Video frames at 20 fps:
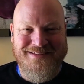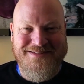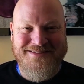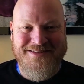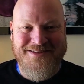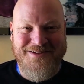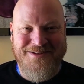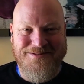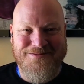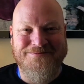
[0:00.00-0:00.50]

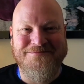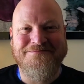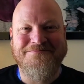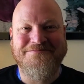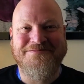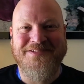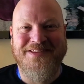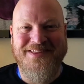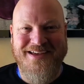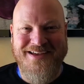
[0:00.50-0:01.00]
So
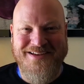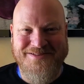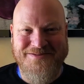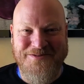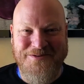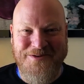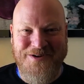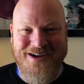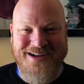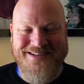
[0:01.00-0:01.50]
thanks
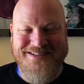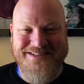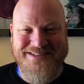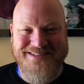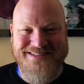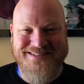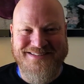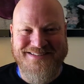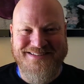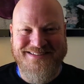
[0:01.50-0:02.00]
for
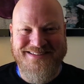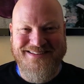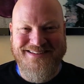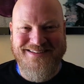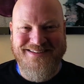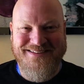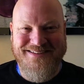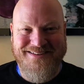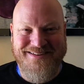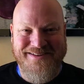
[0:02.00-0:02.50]
watching.
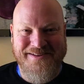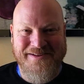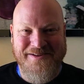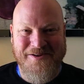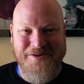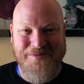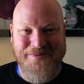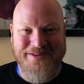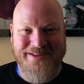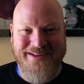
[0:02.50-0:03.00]

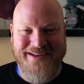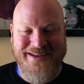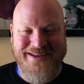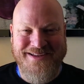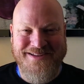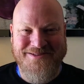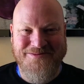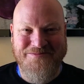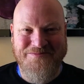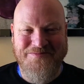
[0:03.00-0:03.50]
Hope you like
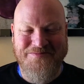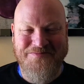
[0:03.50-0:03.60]
it.